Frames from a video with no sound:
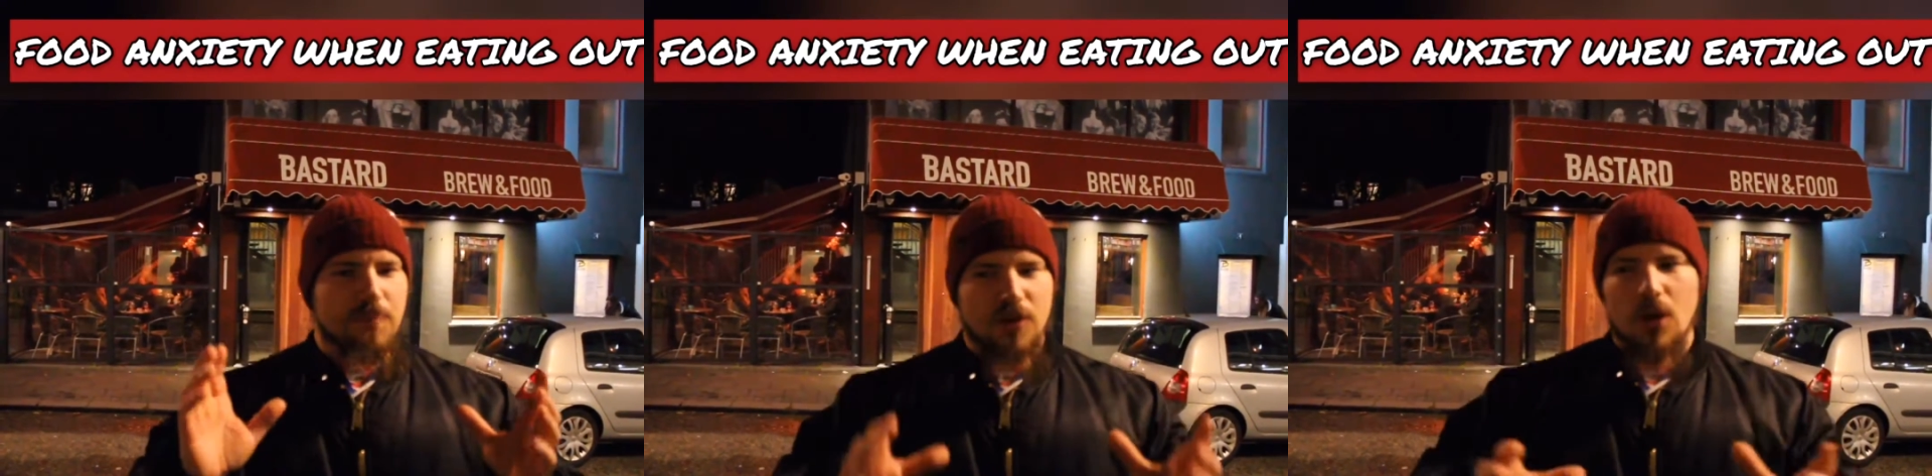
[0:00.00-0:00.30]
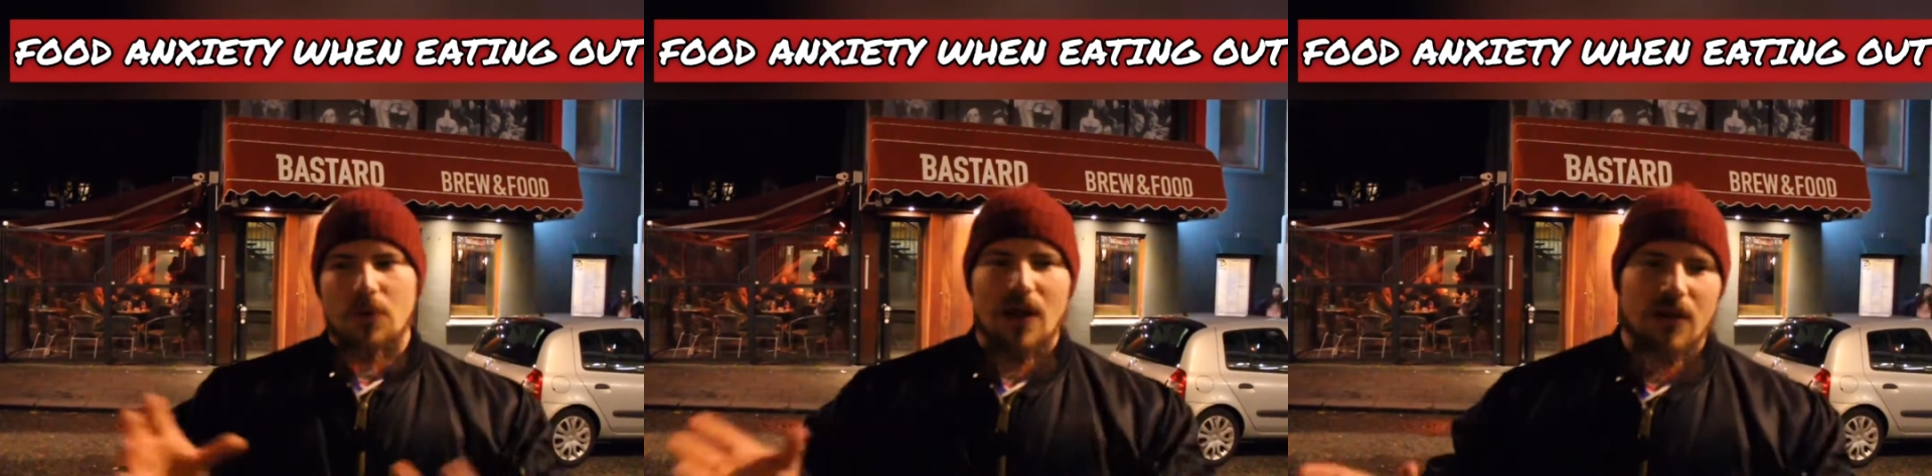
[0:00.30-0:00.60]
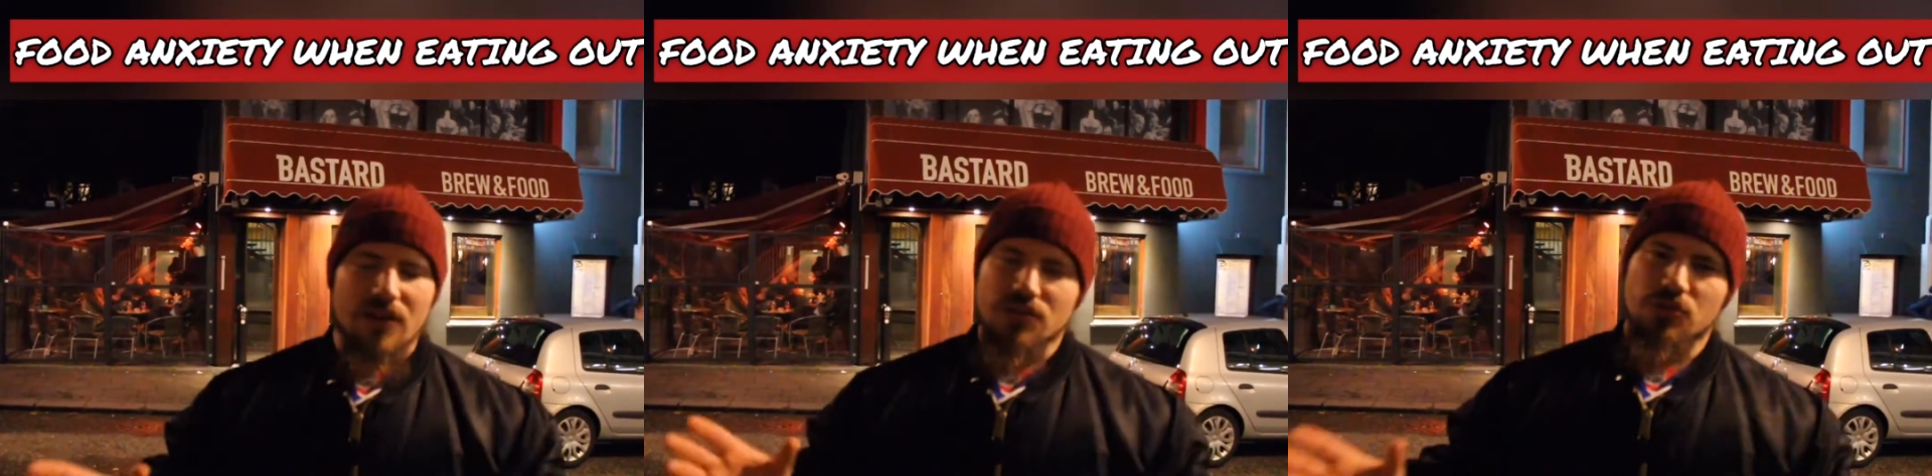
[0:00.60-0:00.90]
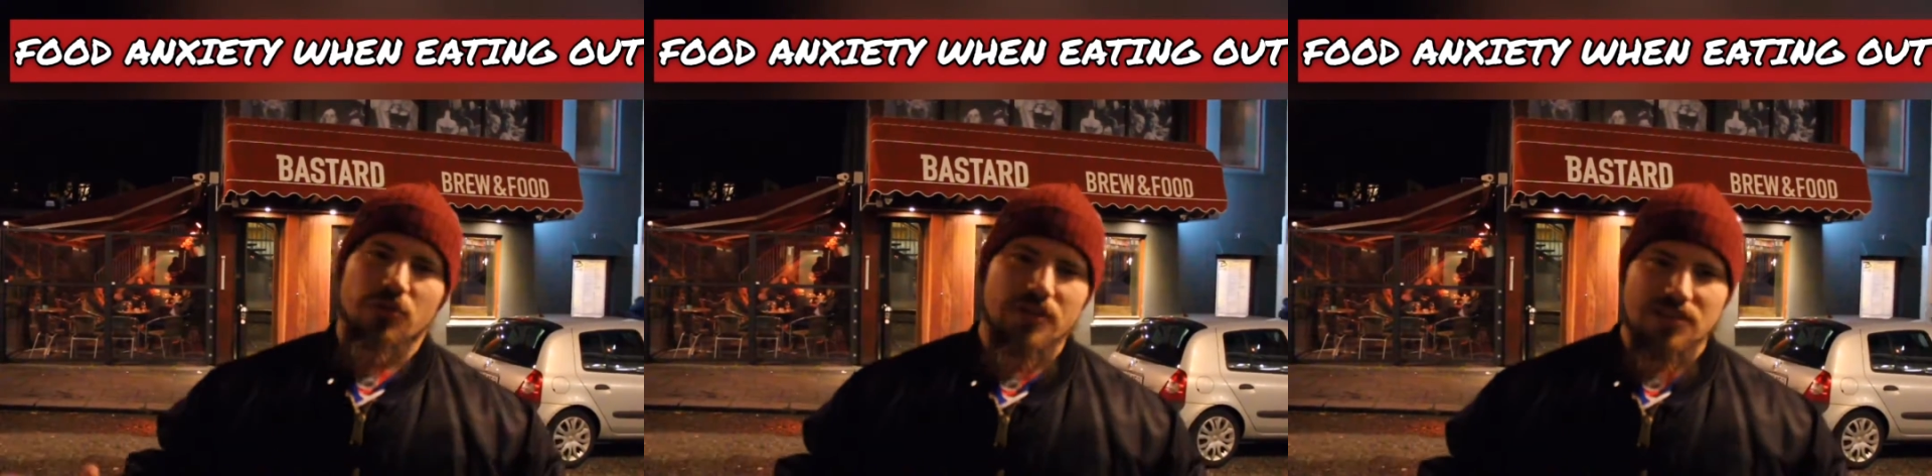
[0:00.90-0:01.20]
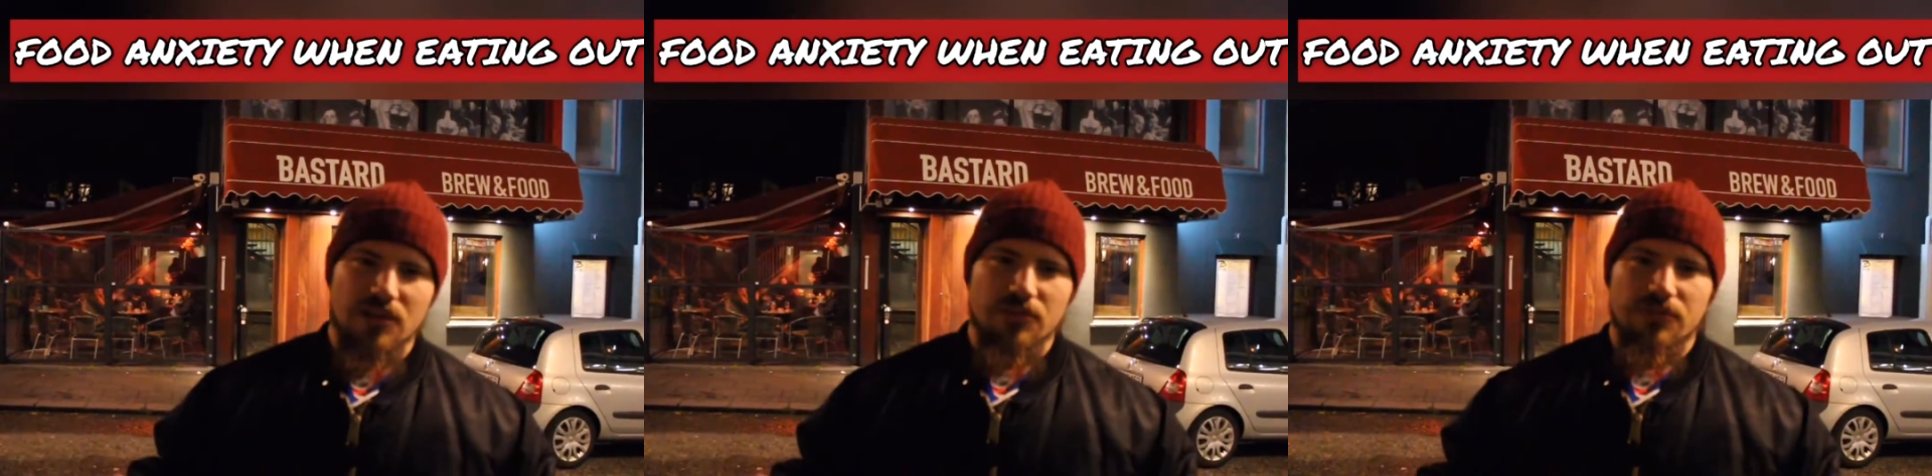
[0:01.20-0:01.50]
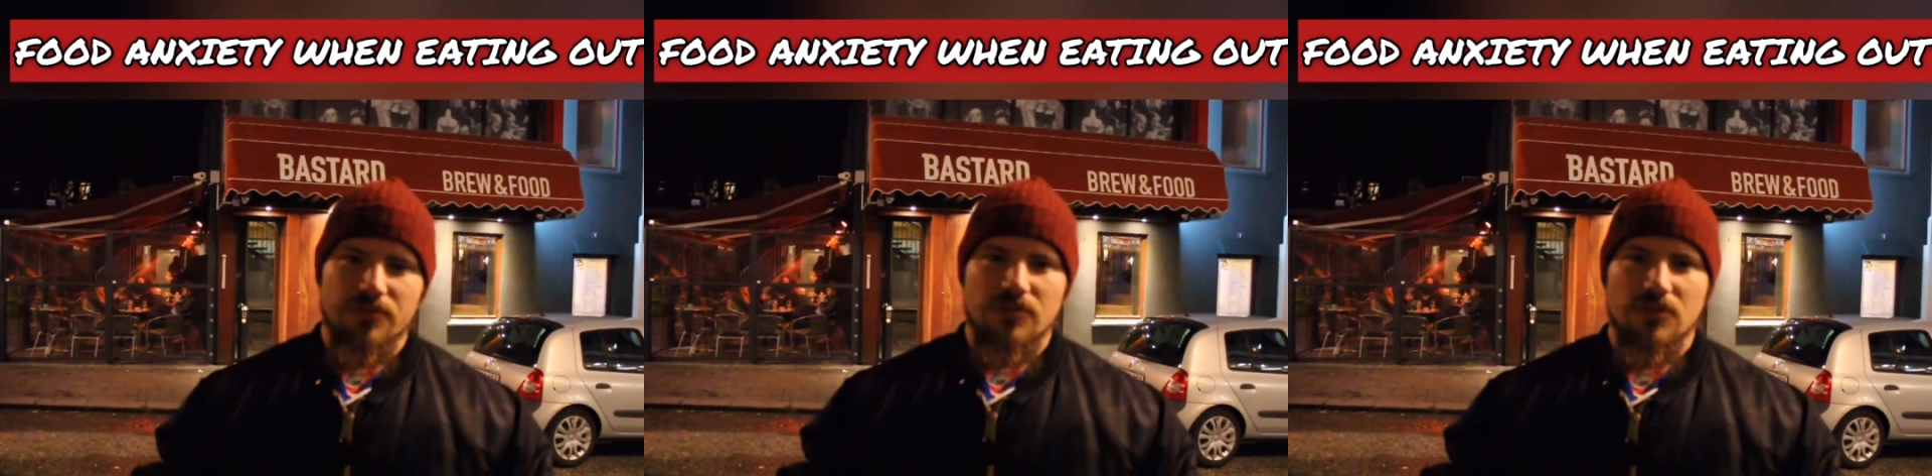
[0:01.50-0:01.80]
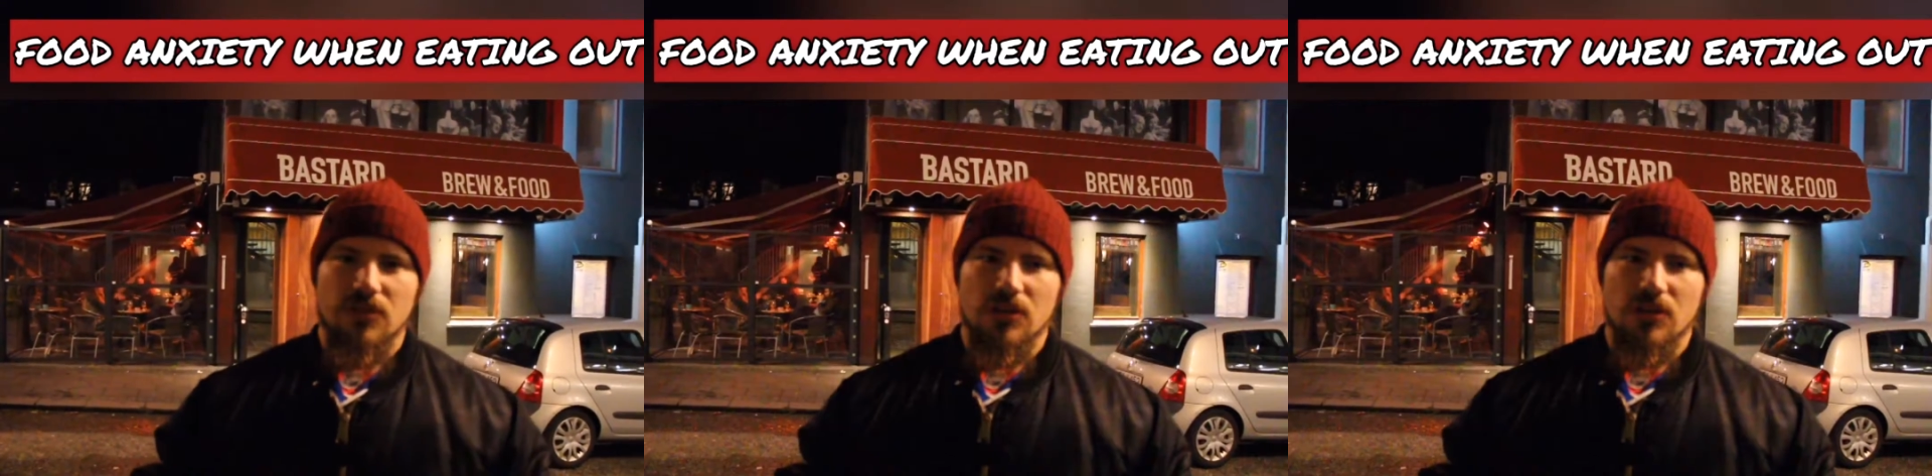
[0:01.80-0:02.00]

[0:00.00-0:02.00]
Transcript: But go out and enjoy yourself.